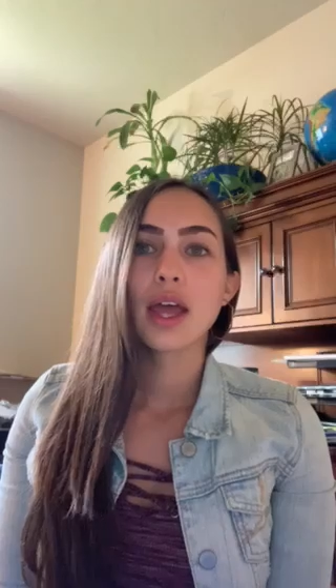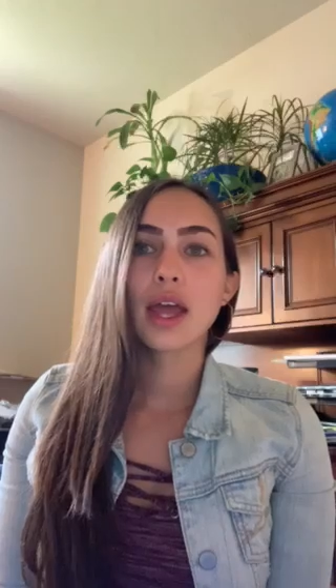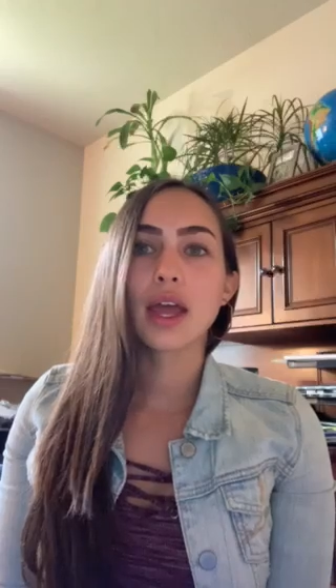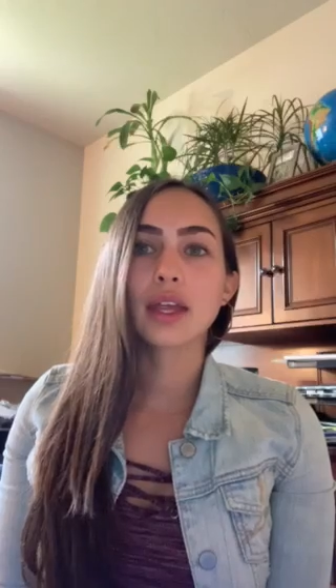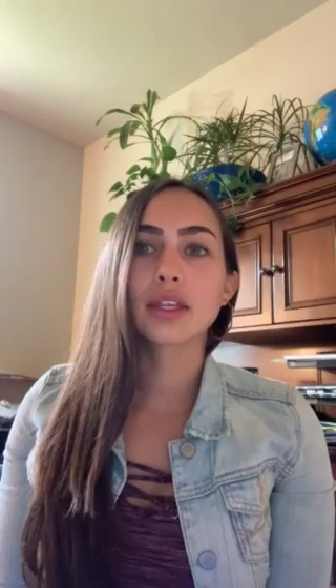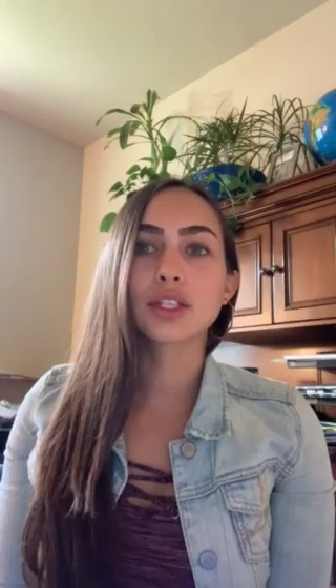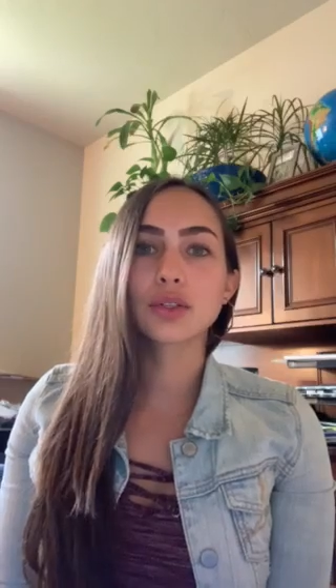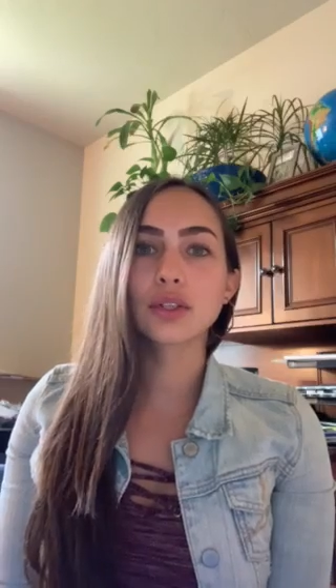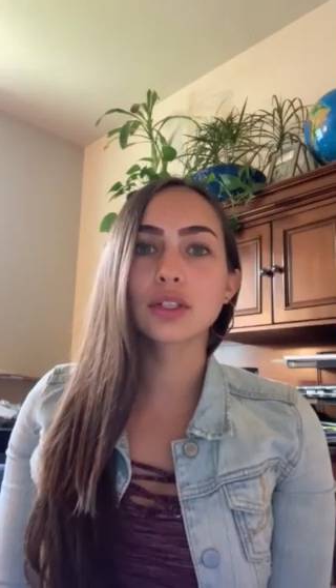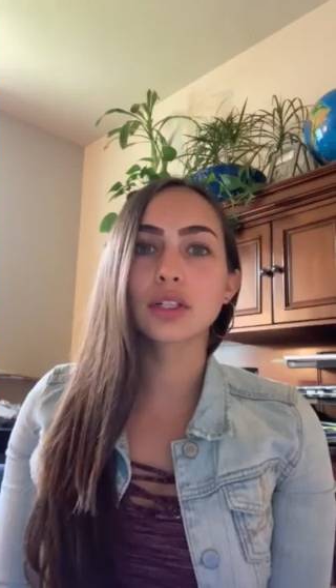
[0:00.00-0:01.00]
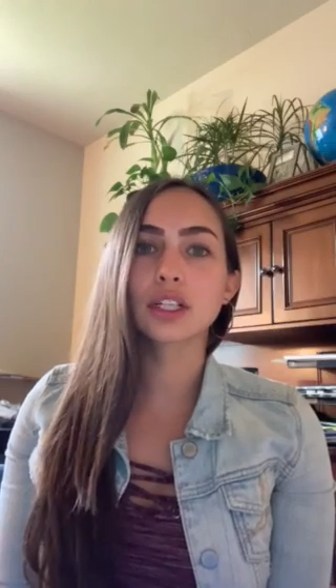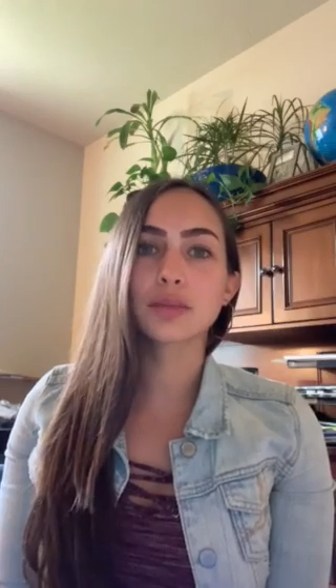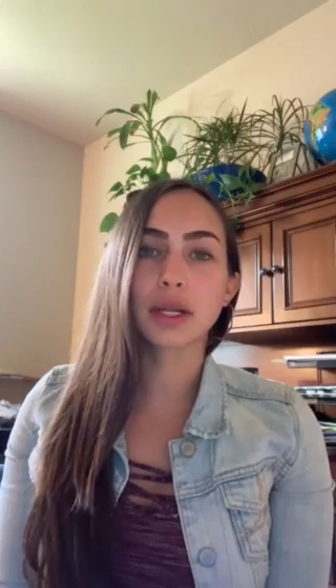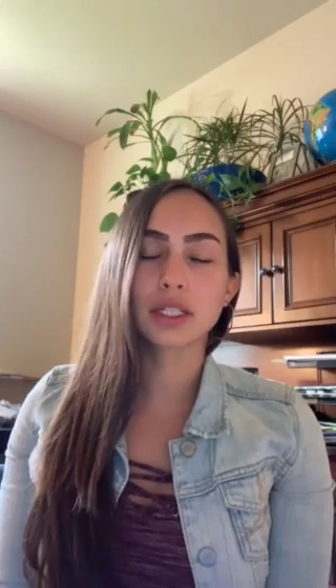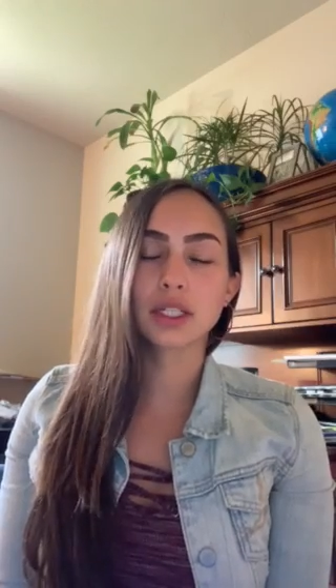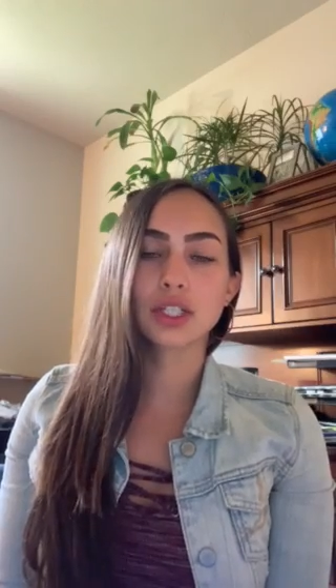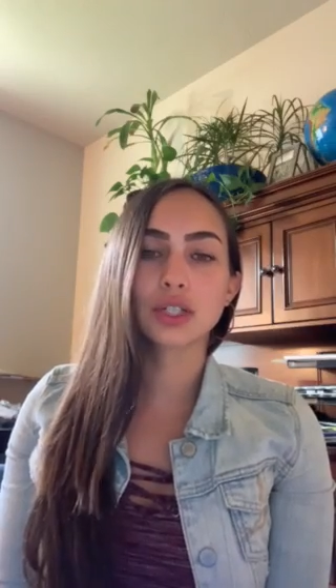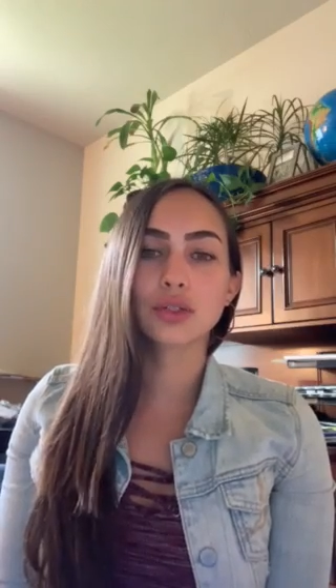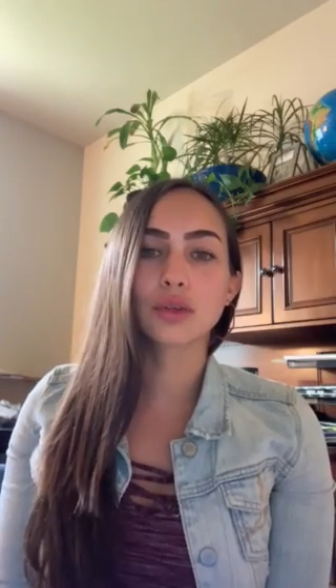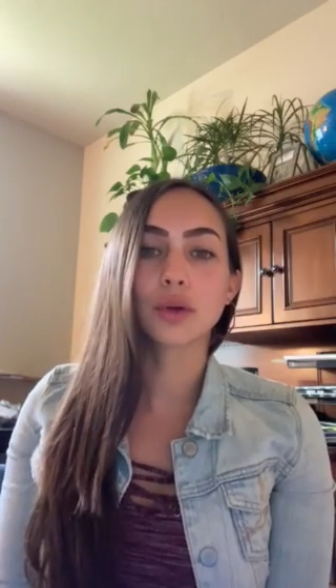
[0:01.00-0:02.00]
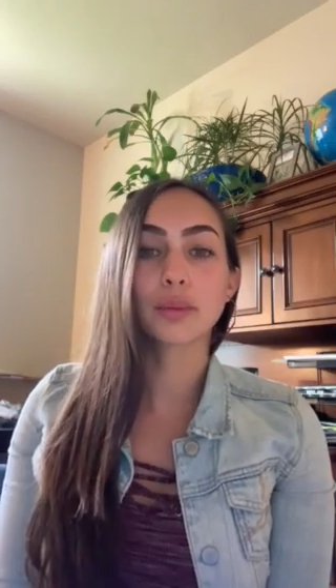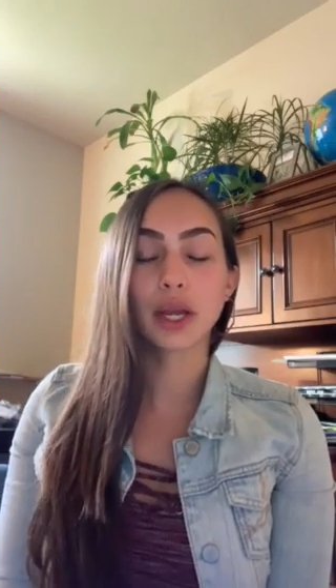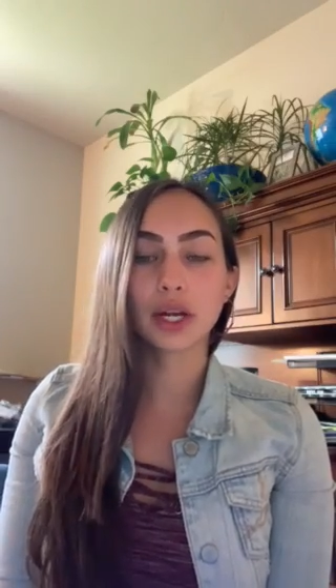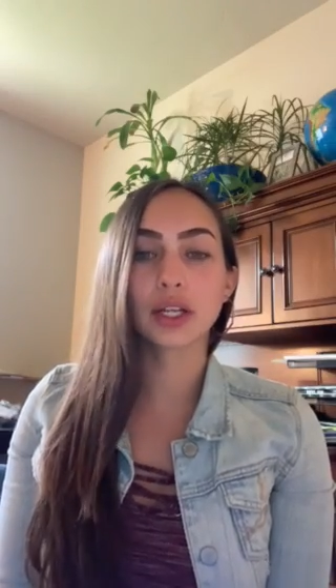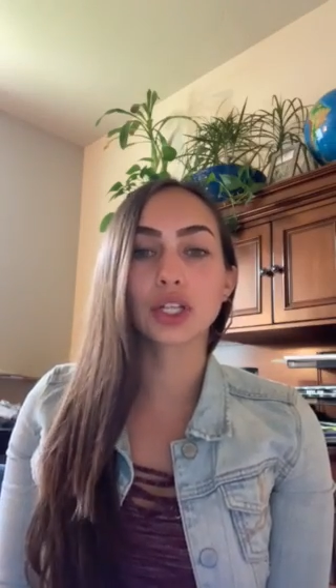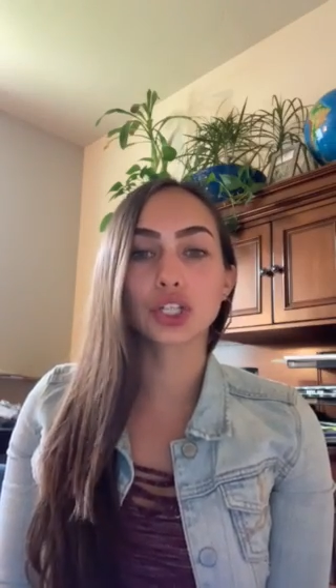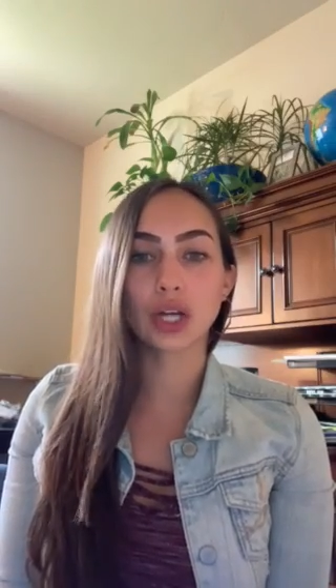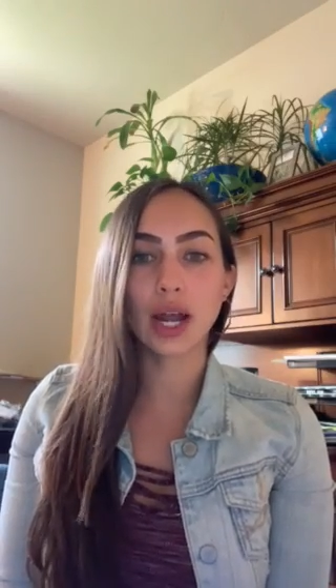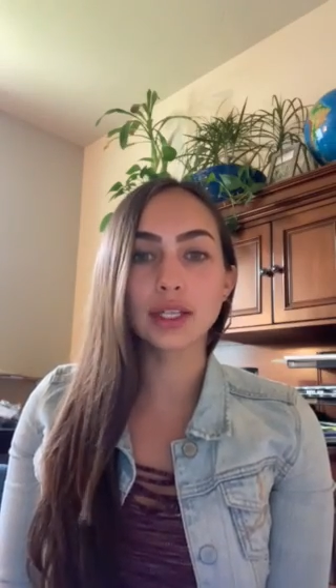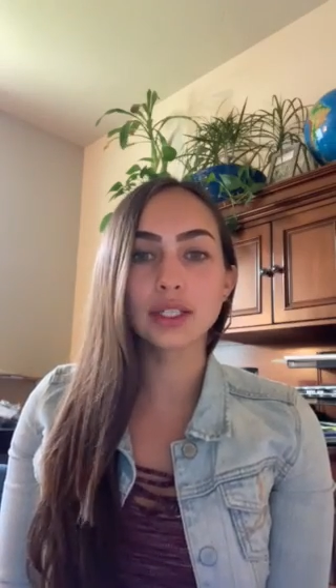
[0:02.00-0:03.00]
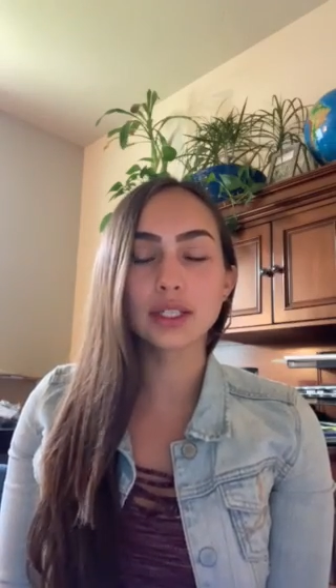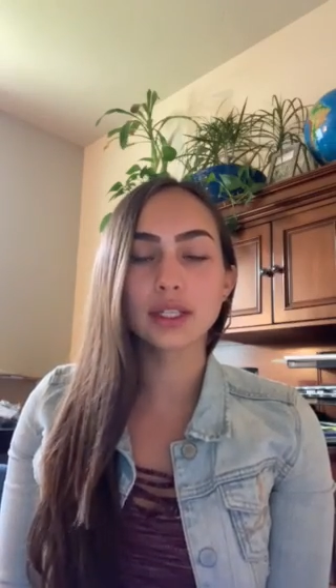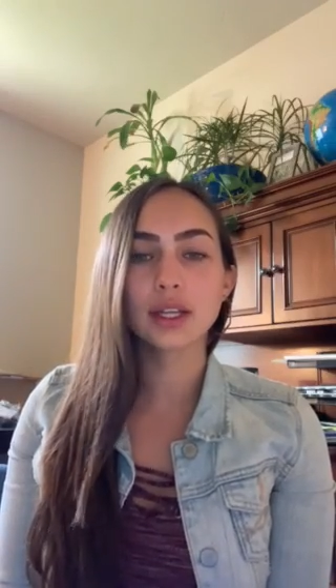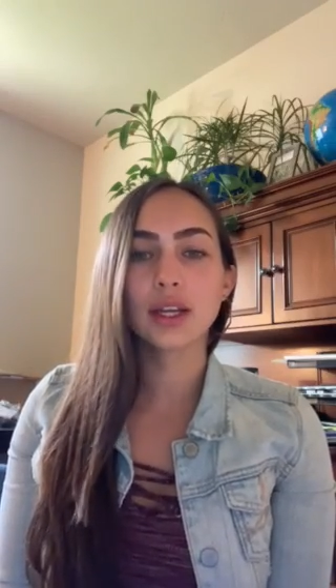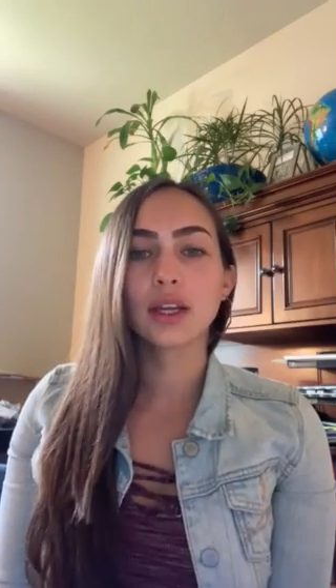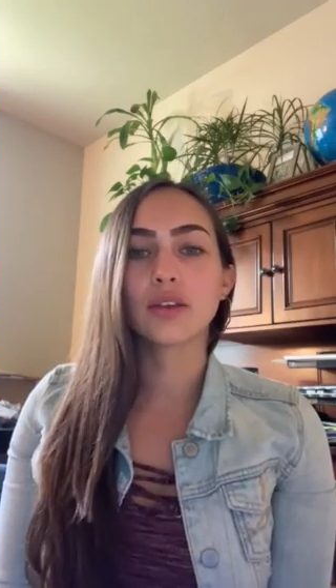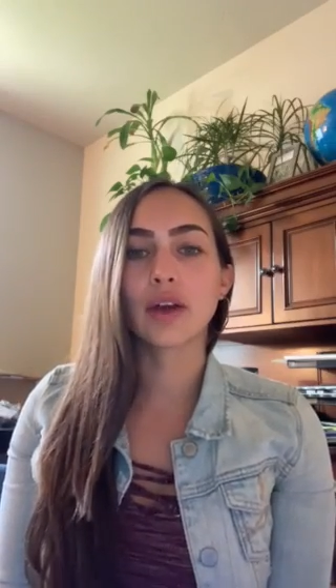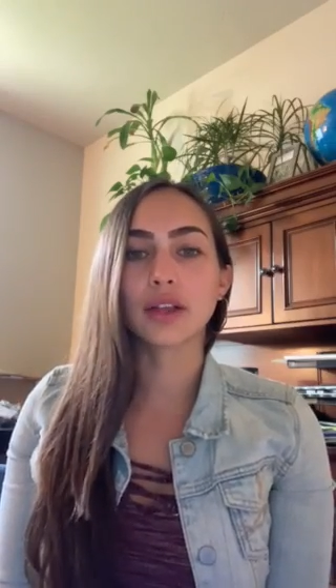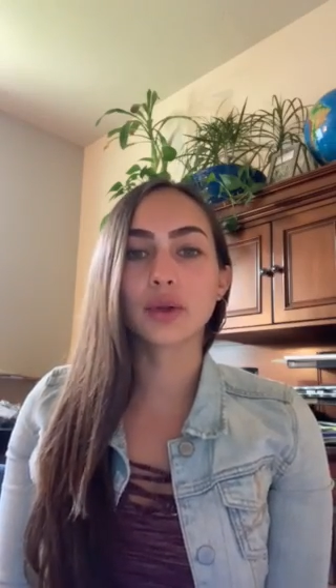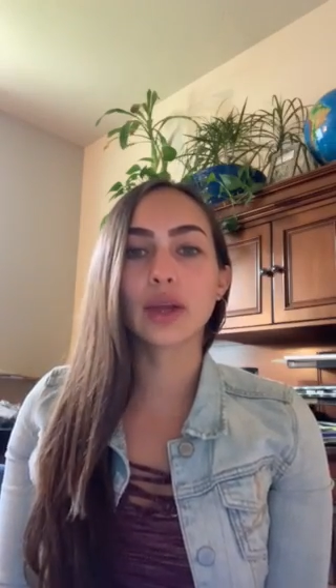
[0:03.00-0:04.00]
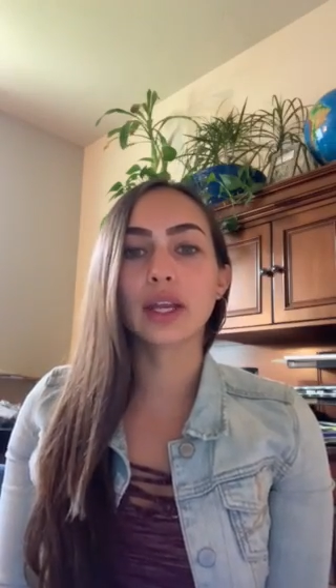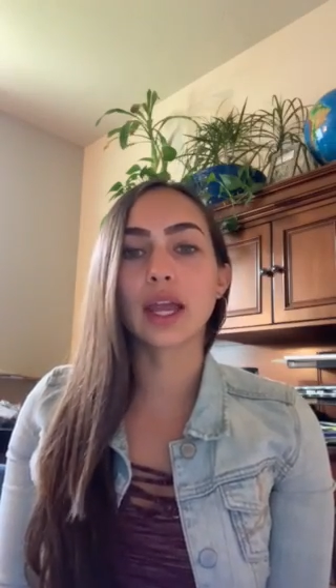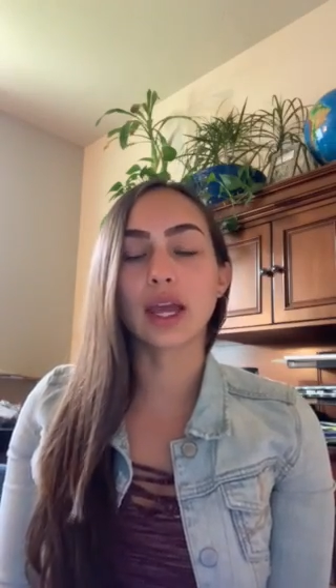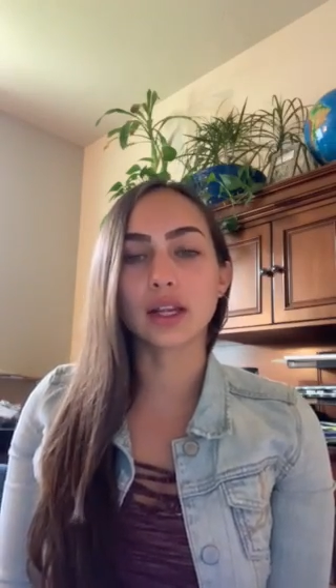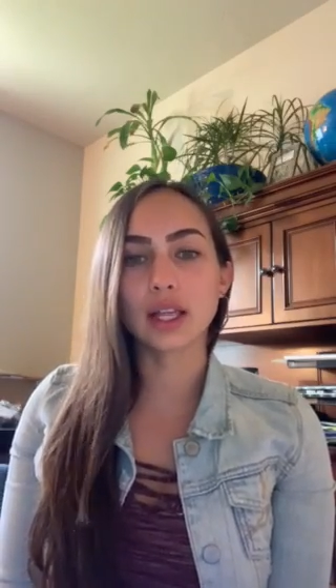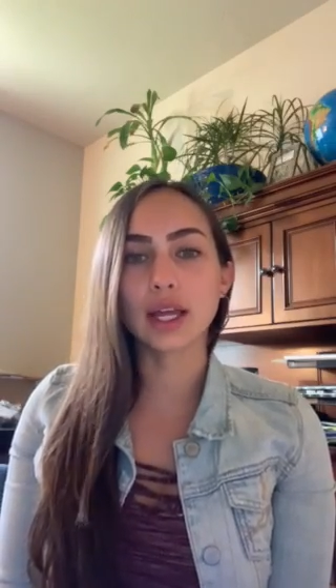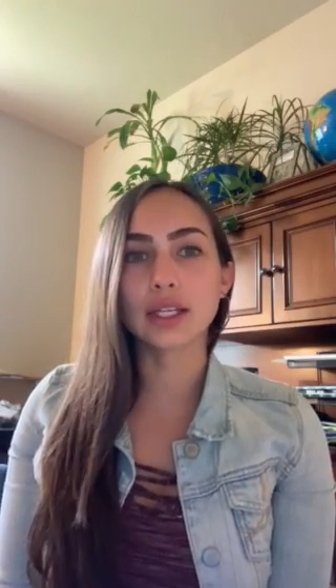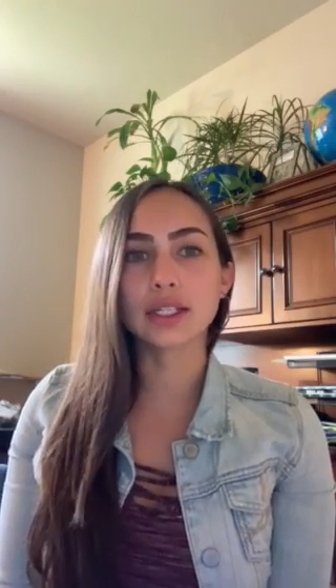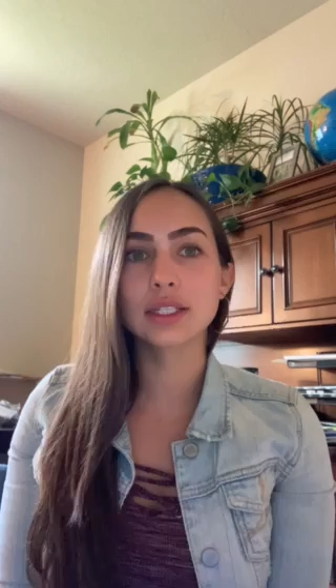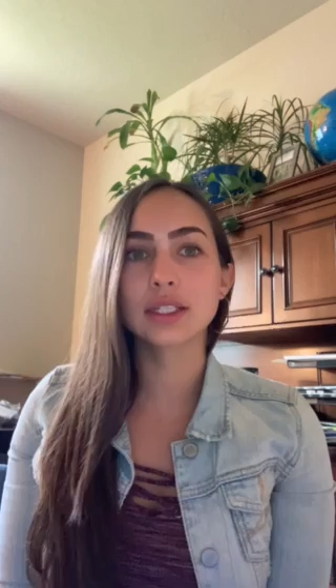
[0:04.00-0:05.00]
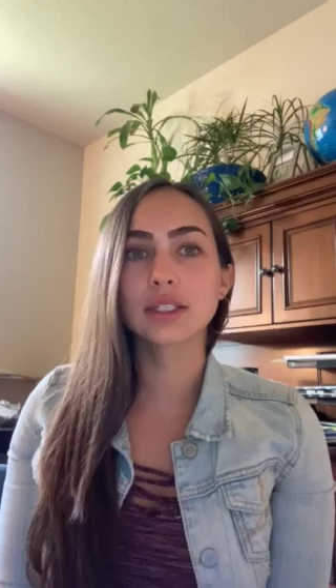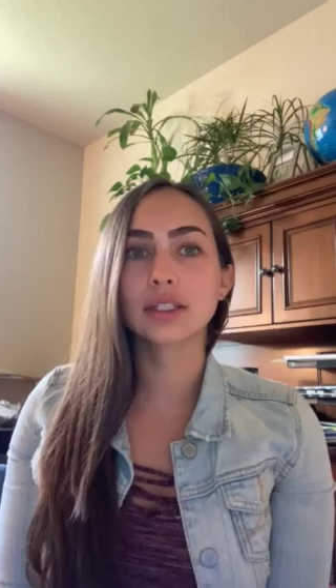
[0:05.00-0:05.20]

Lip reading: and the students are expected to compare and contrast, evaluate and analyze